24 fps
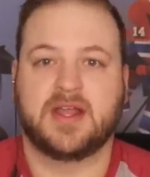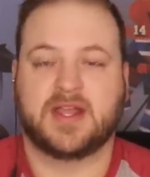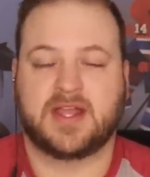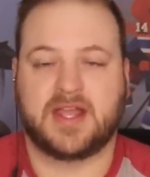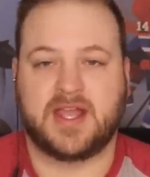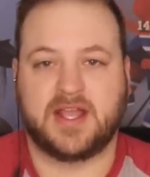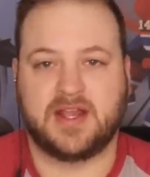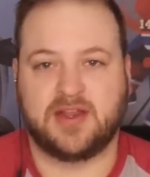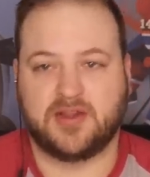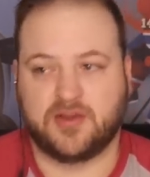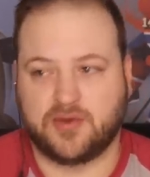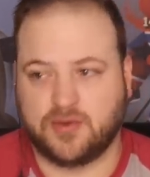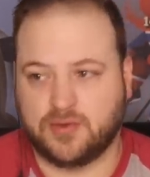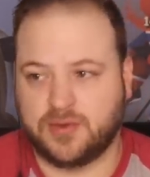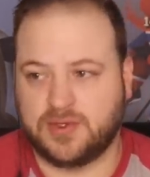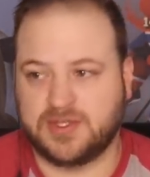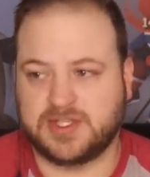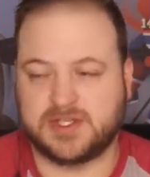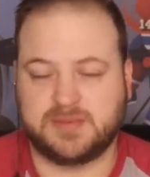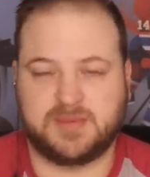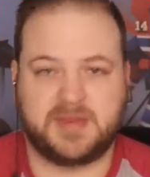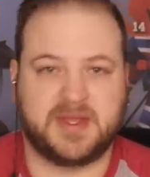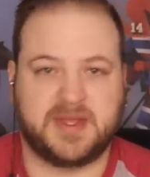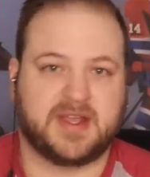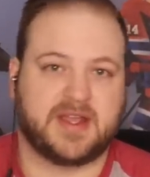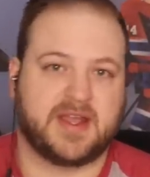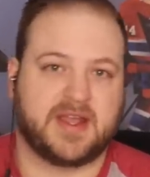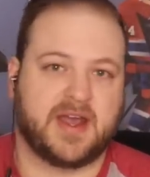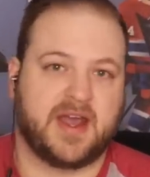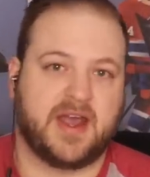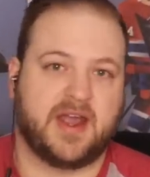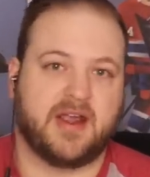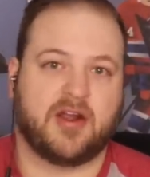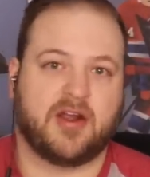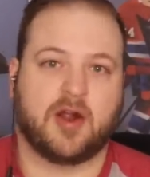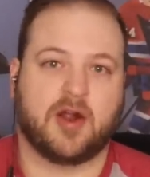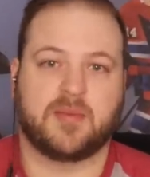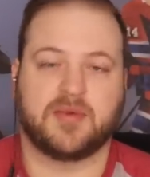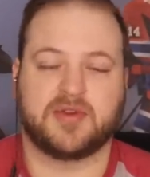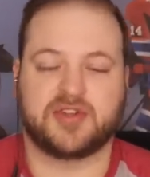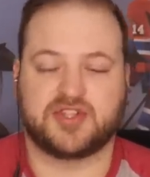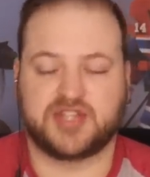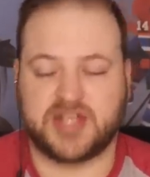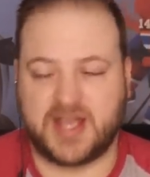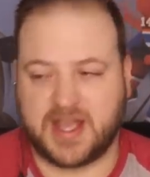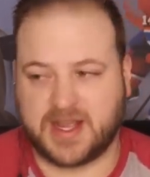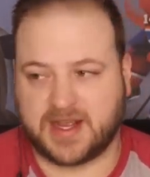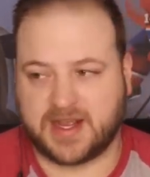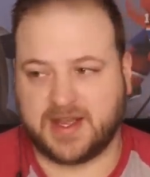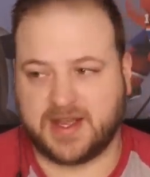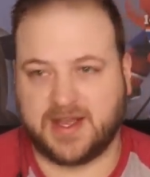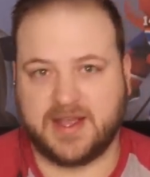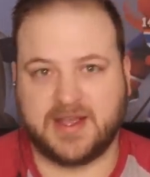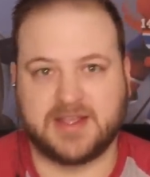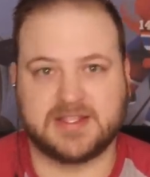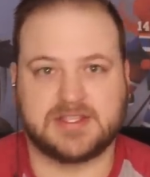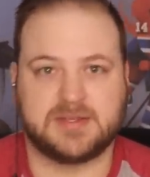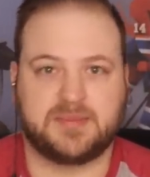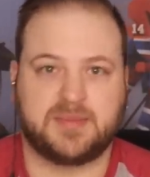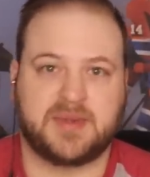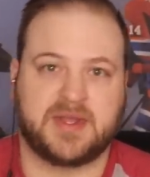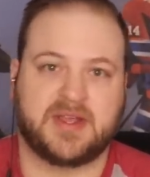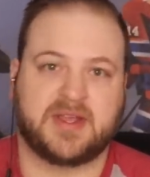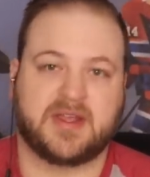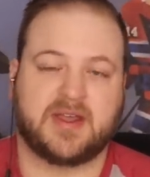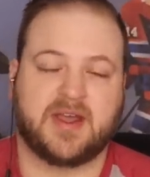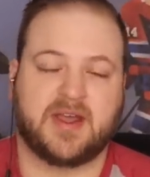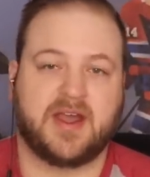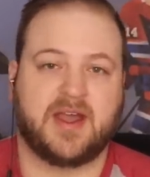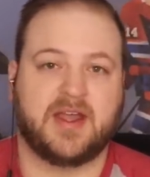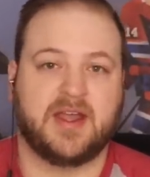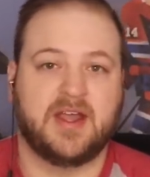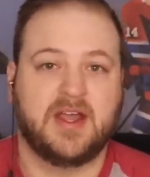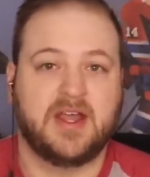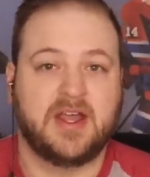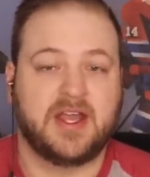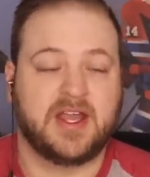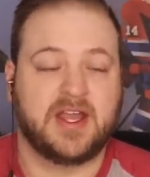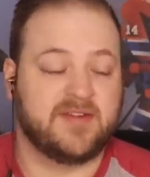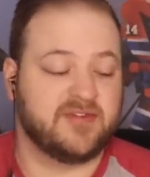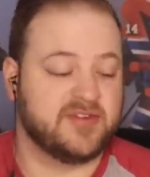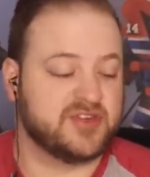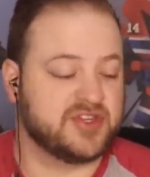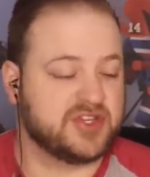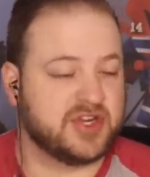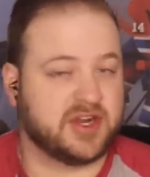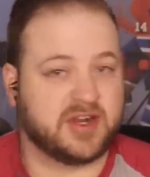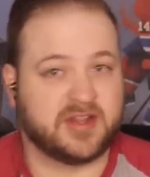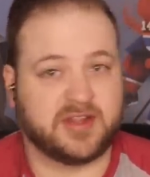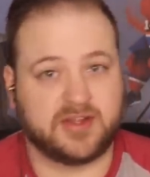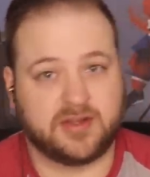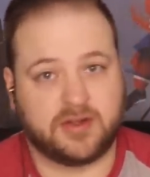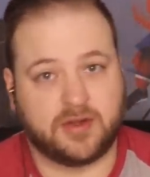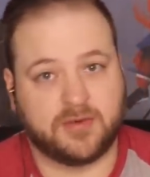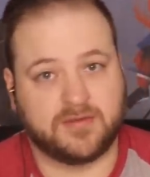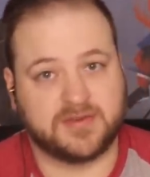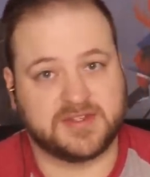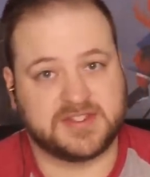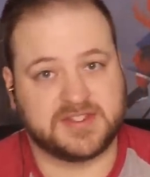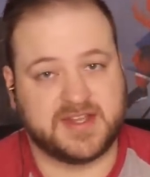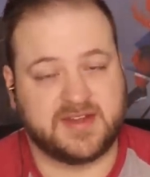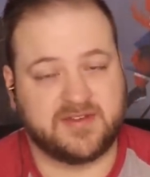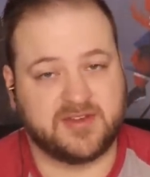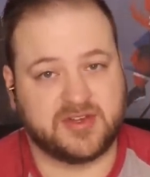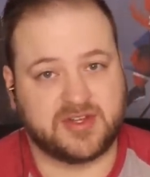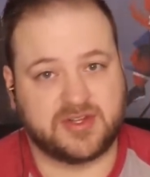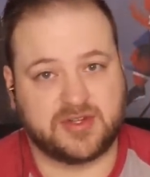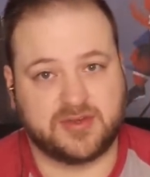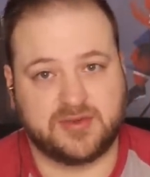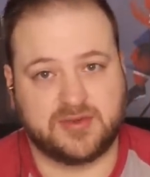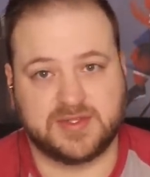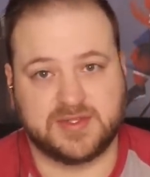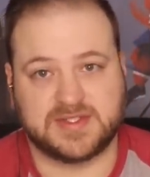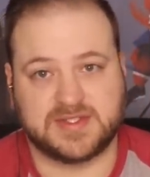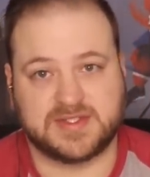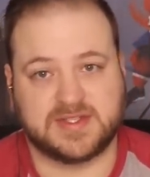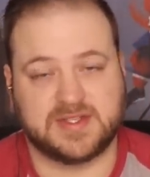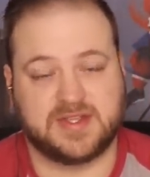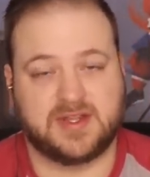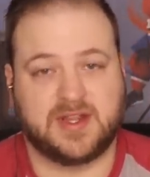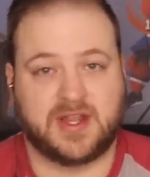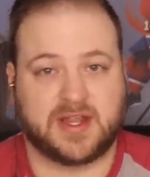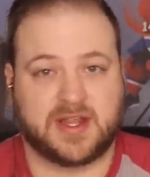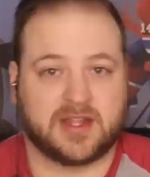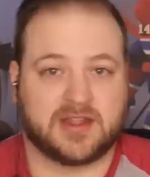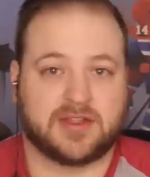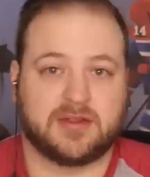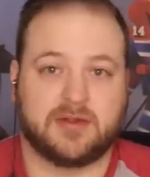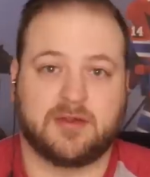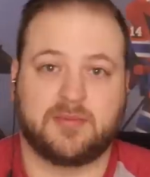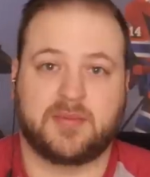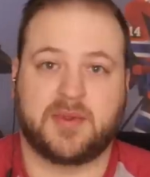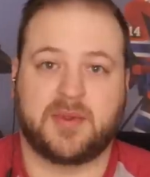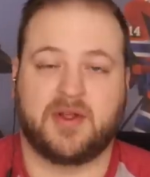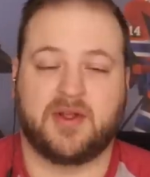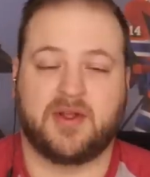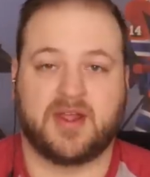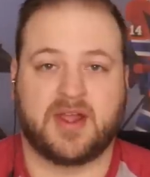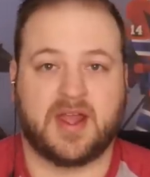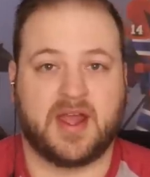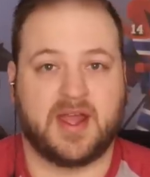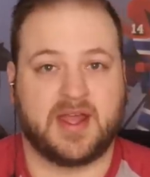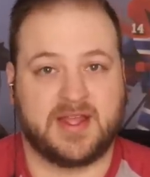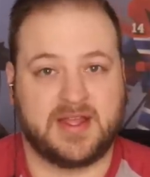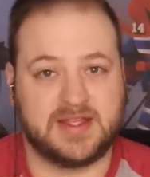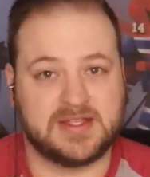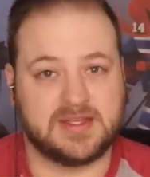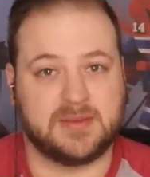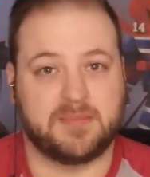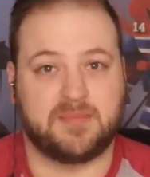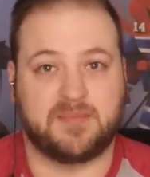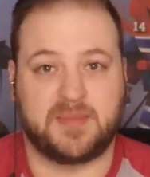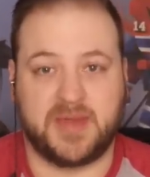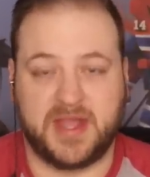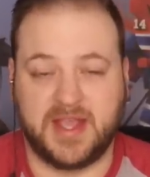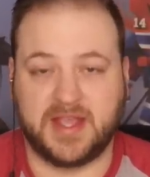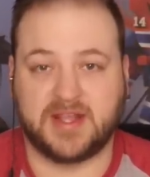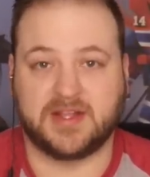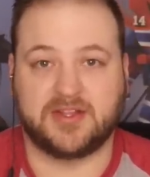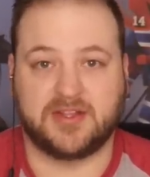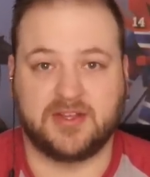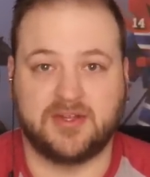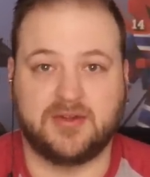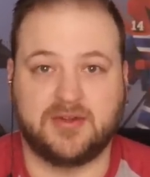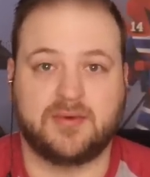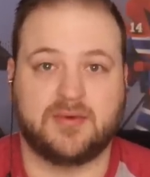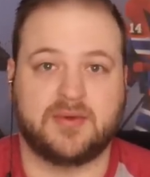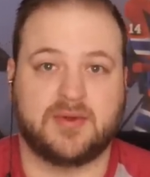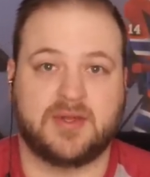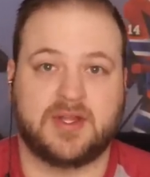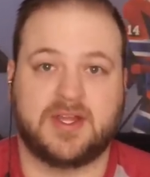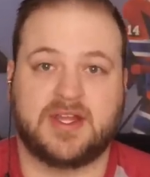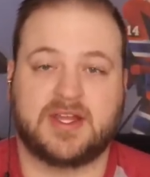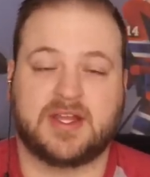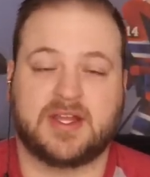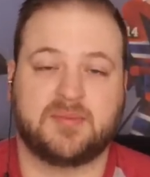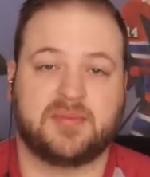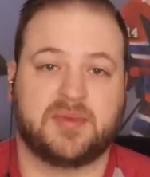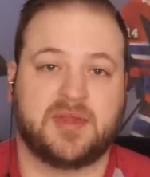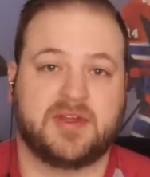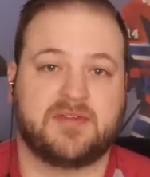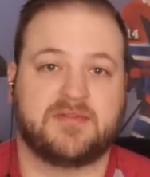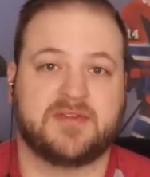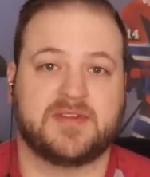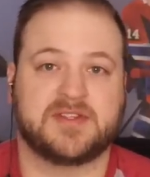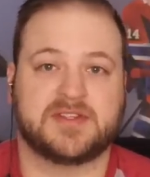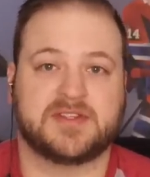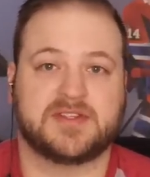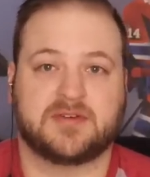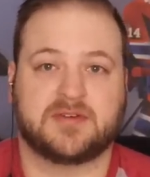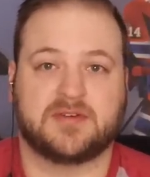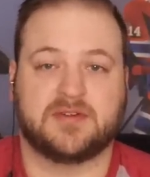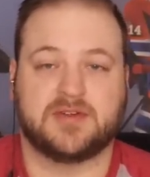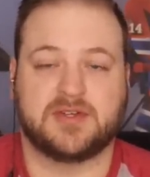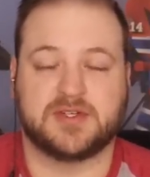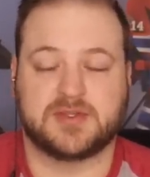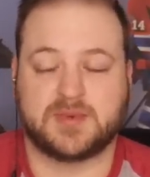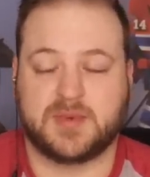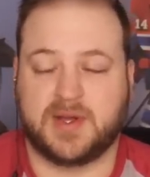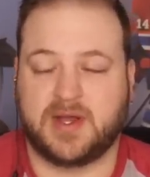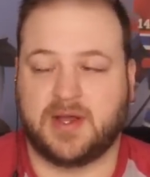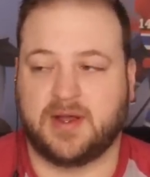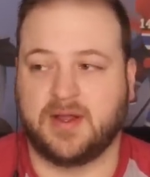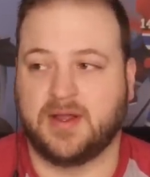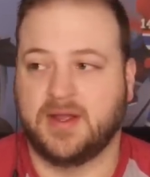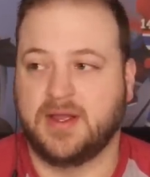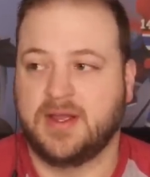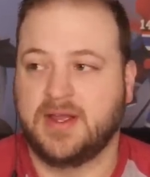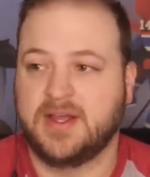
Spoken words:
Cayden Gooley's a big guy. Arbor Jacki is a big guy. Even Jonathan Kovacevic, who's like a third pairing guy, he's a big dude. He can play physical as well.